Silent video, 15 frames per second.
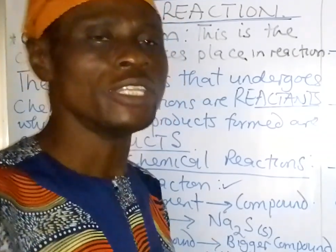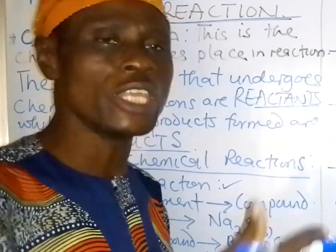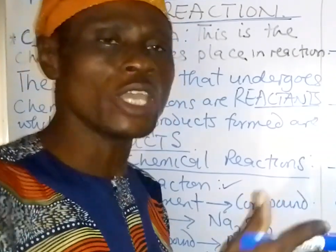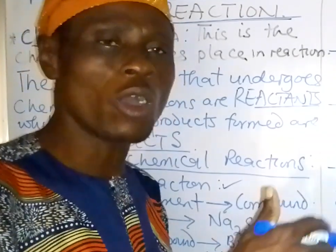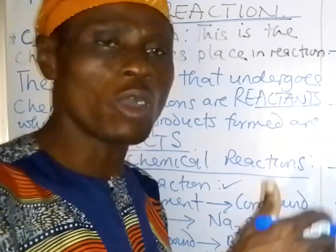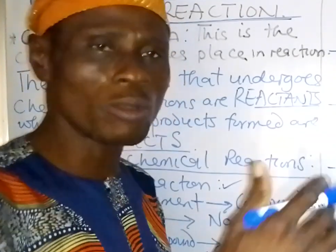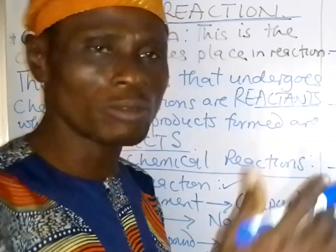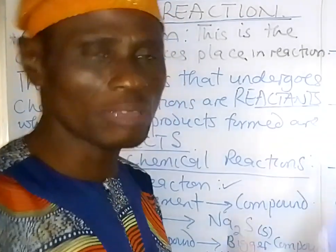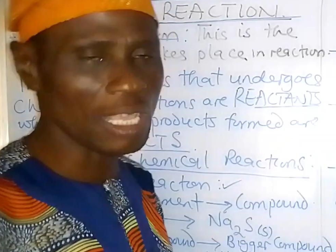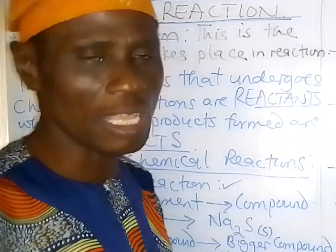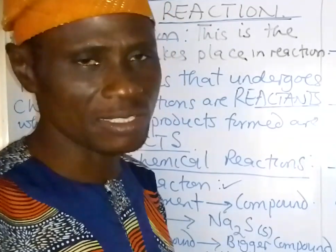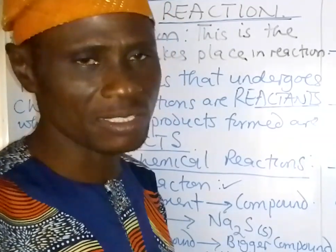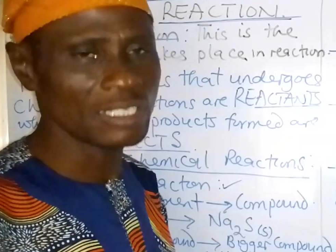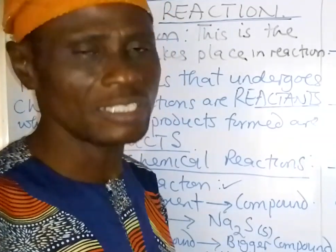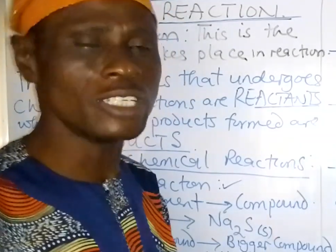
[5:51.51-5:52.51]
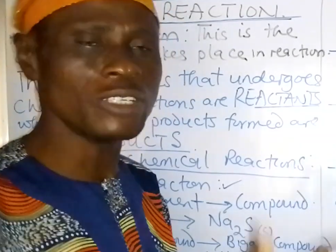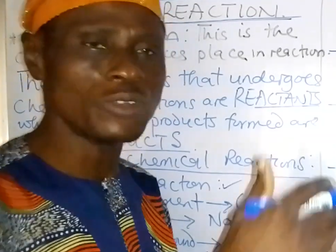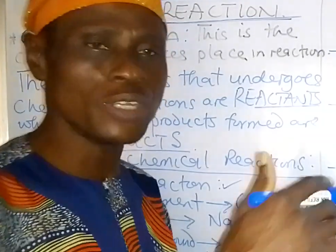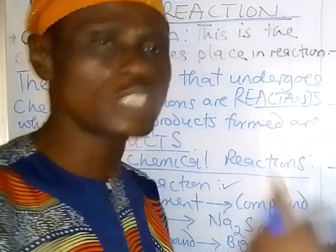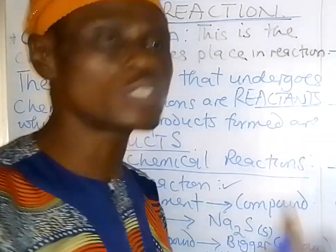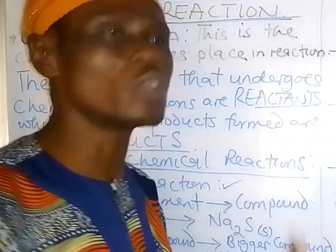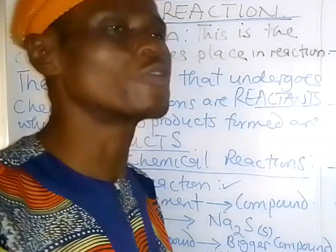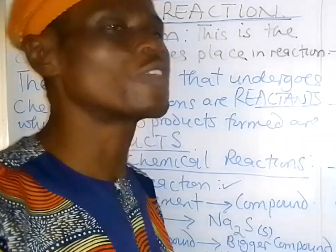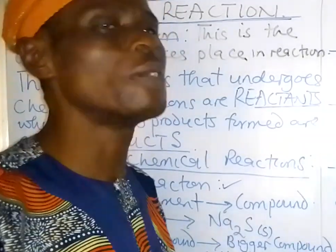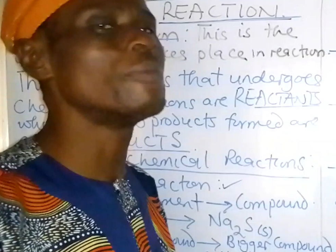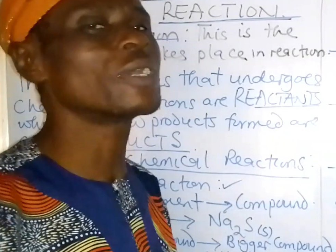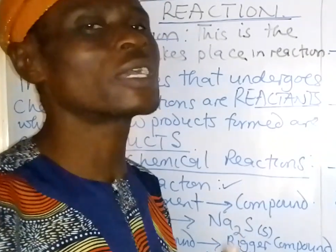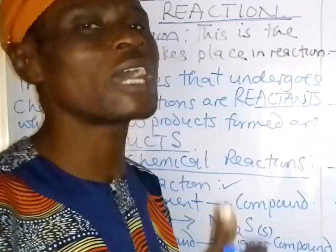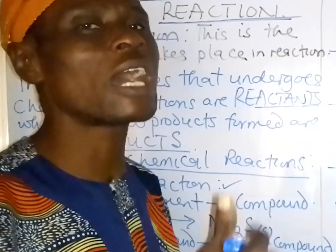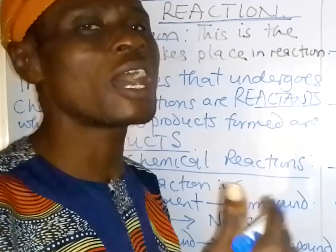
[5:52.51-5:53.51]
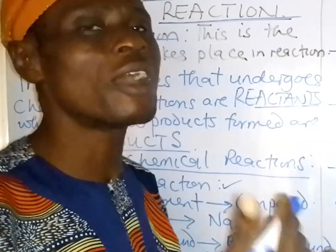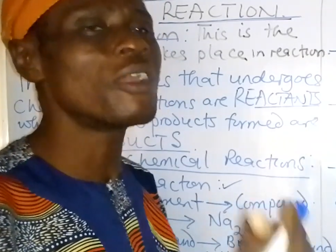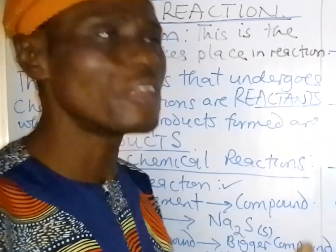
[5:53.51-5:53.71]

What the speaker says: It alters the rate of chemical